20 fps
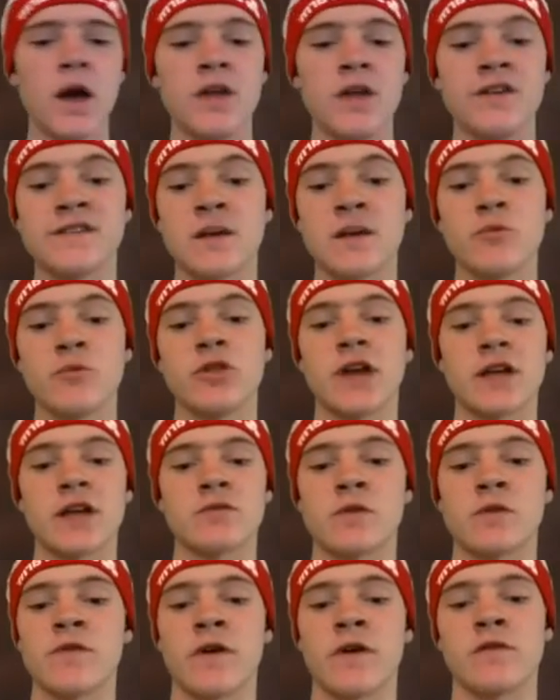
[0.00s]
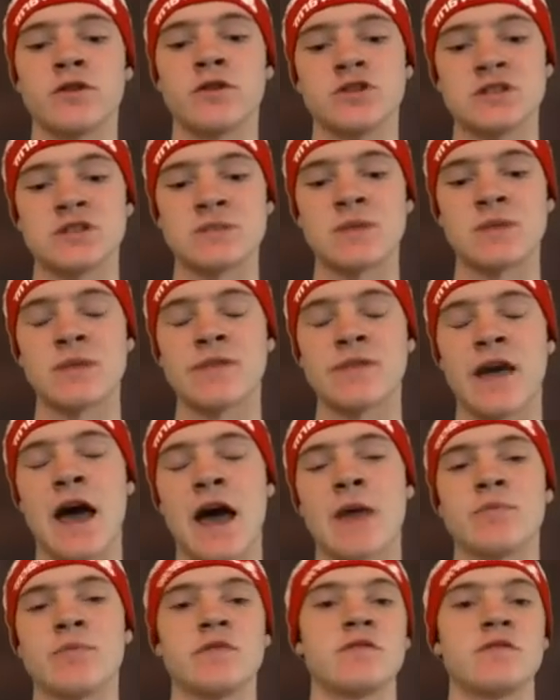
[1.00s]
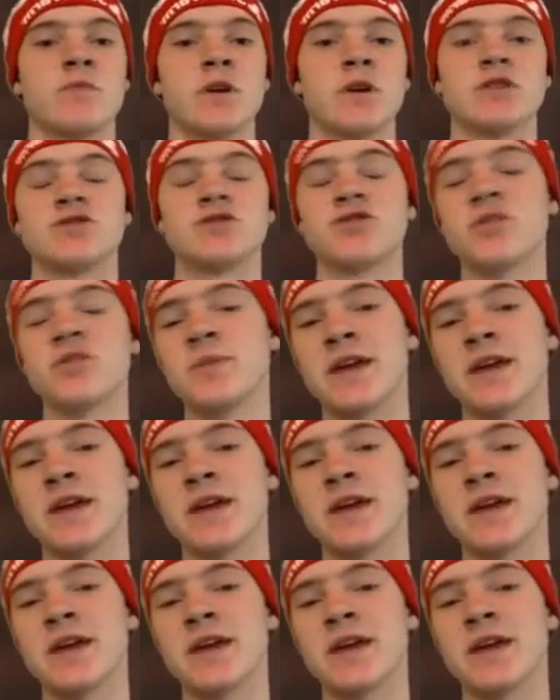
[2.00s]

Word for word: this time we only got 2,500. Sometimes that happens, but you're still going to be